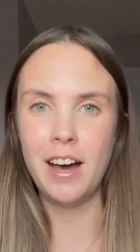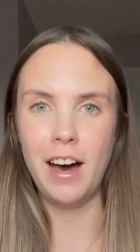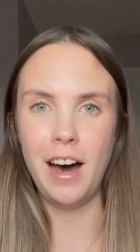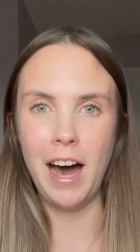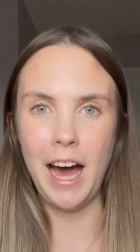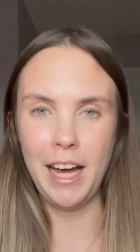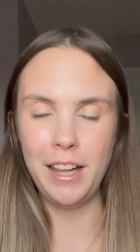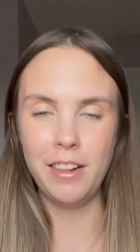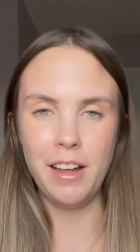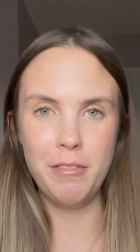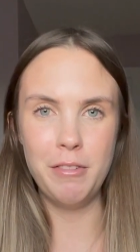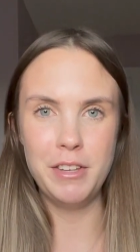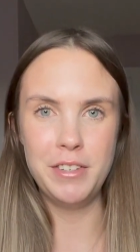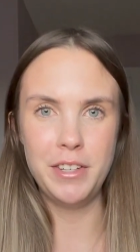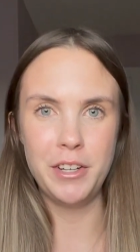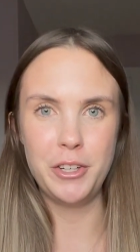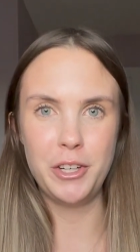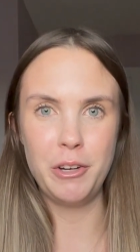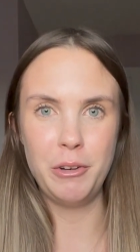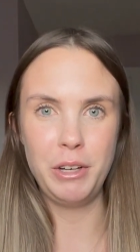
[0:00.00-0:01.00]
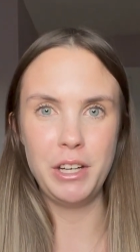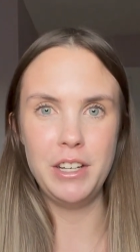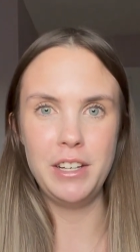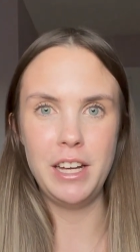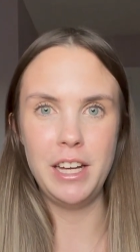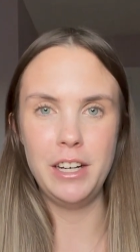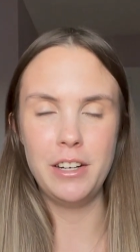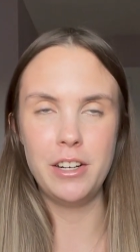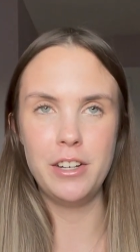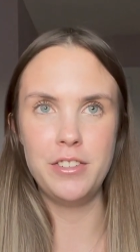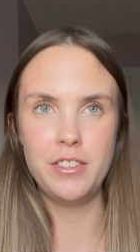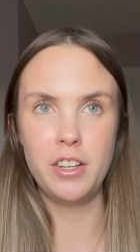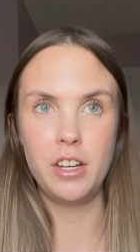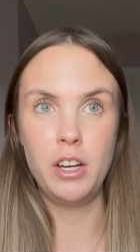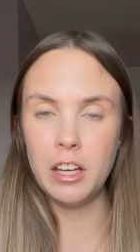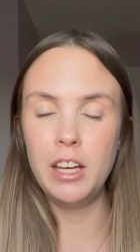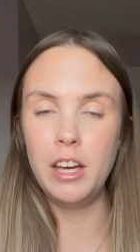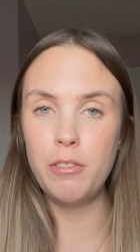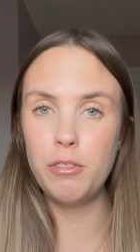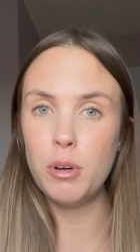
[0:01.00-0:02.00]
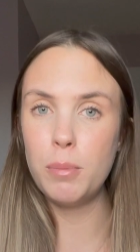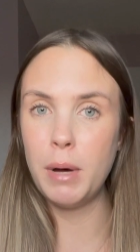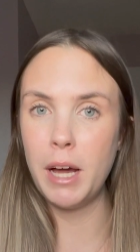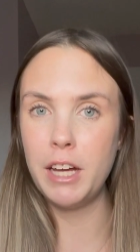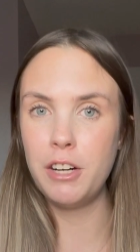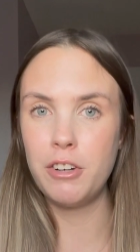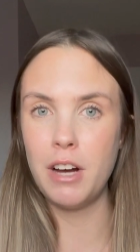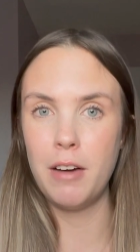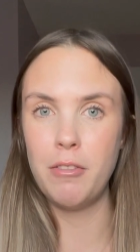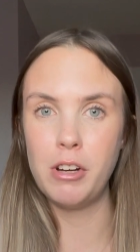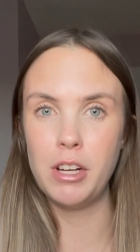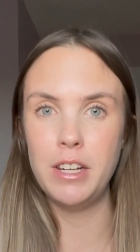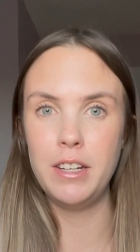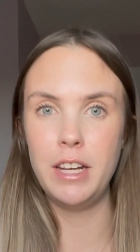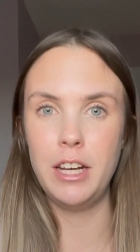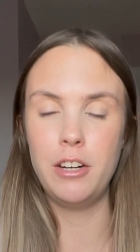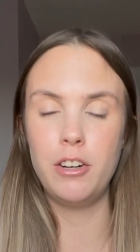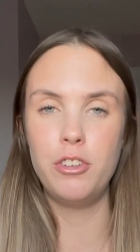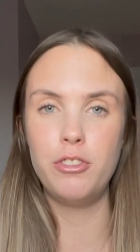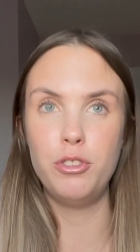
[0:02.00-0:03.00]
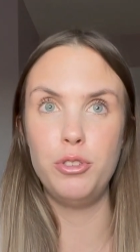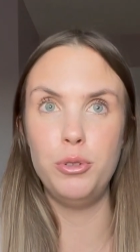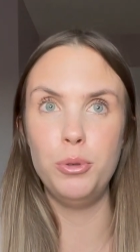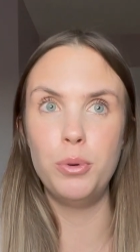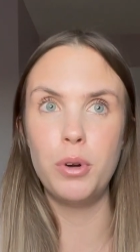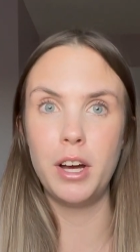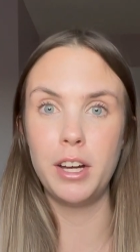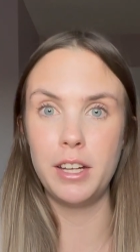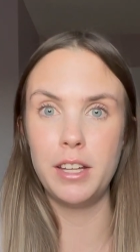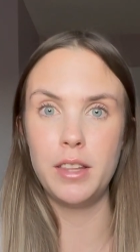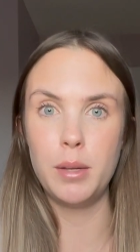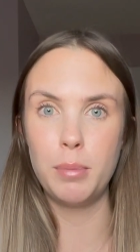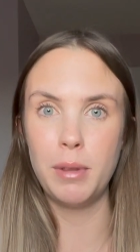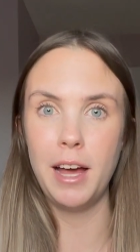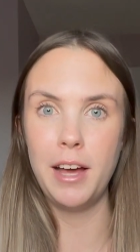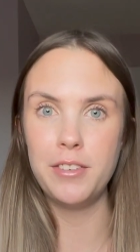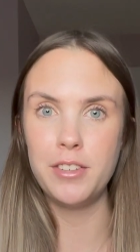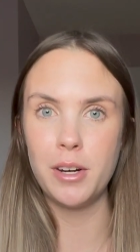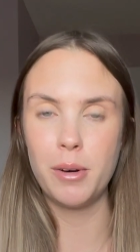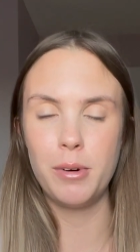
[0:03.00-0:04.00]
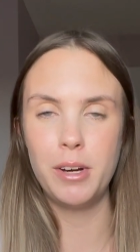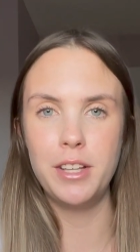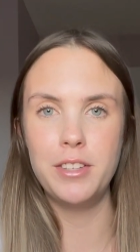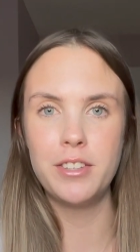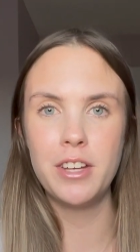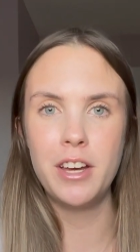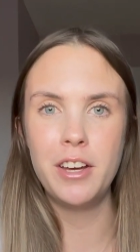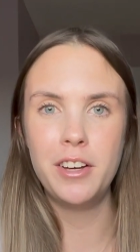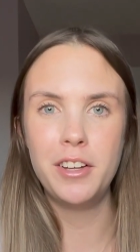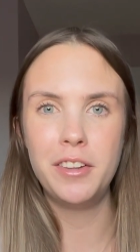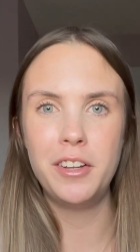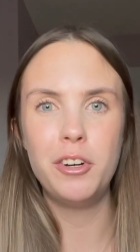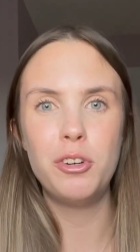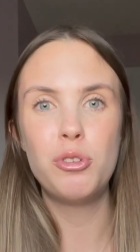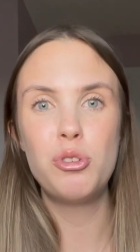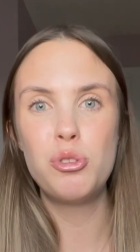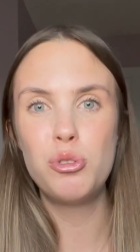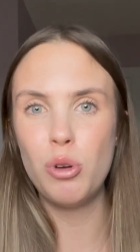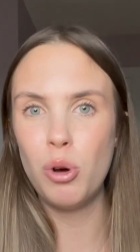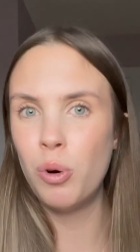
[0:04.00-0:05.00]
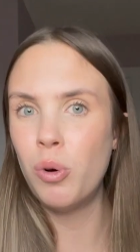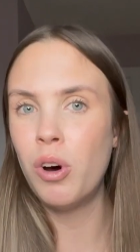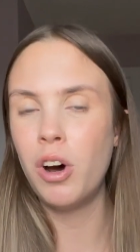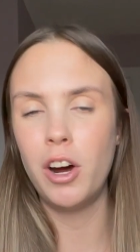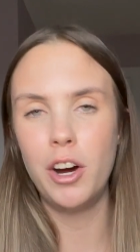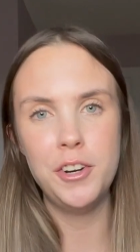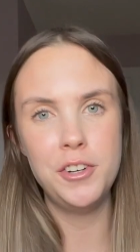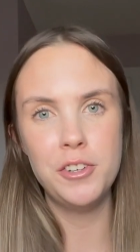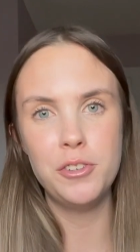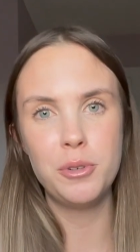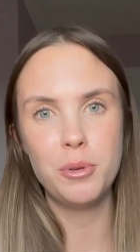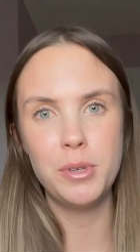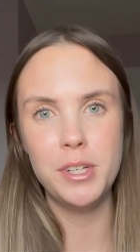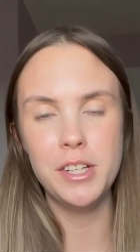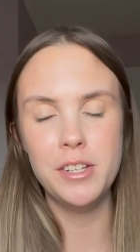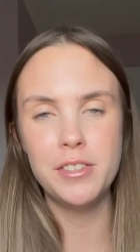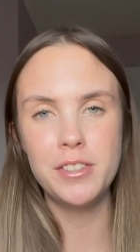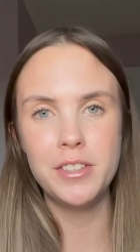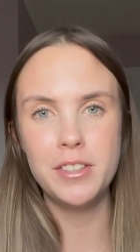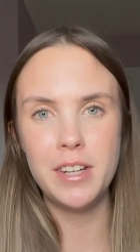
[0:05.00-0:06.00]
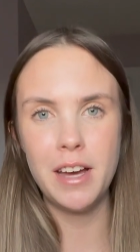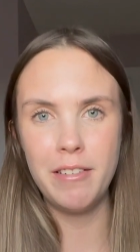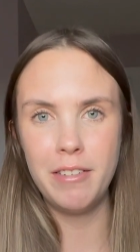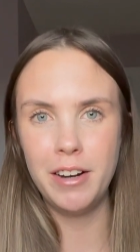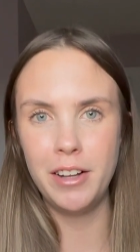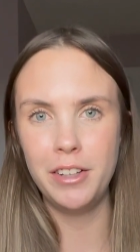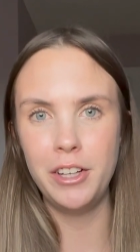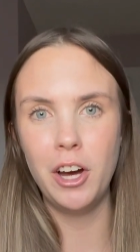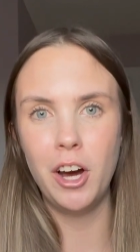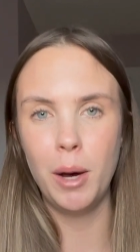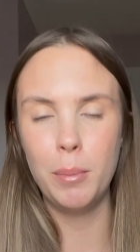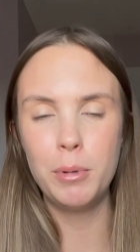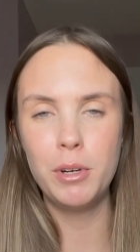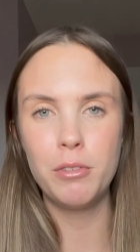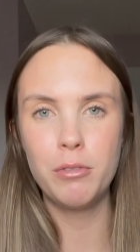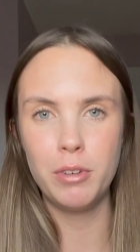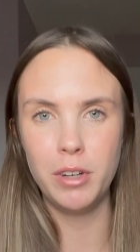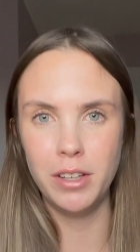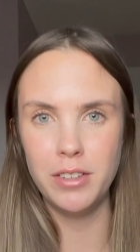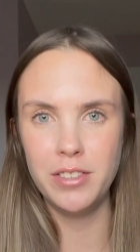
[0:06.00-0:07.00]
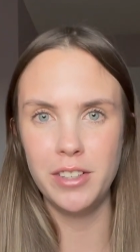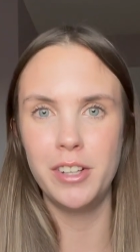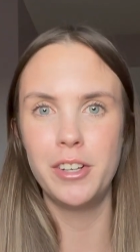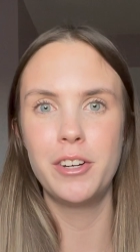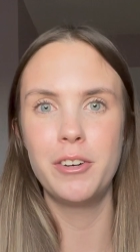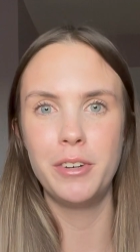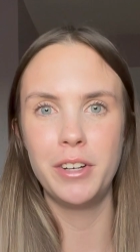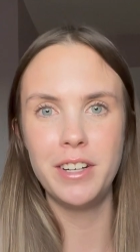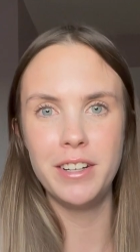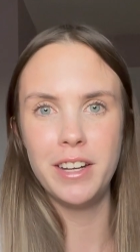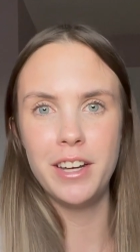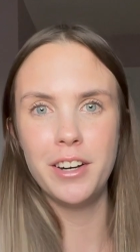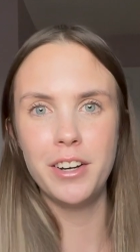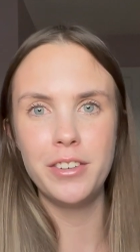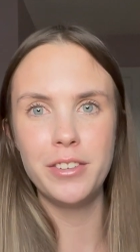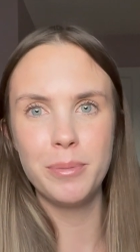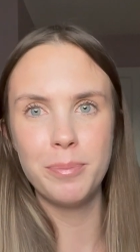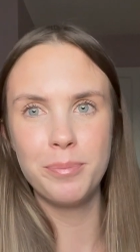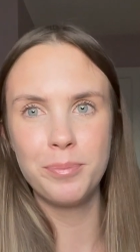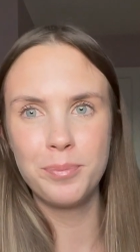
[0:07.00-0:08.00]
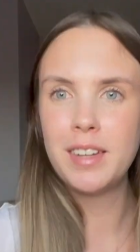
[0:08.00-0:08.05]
I love the silicone containers. If you're buying travel containers, do not get the plastic ones. They're so hard to squeeze. Definitely opt for the silicone containers.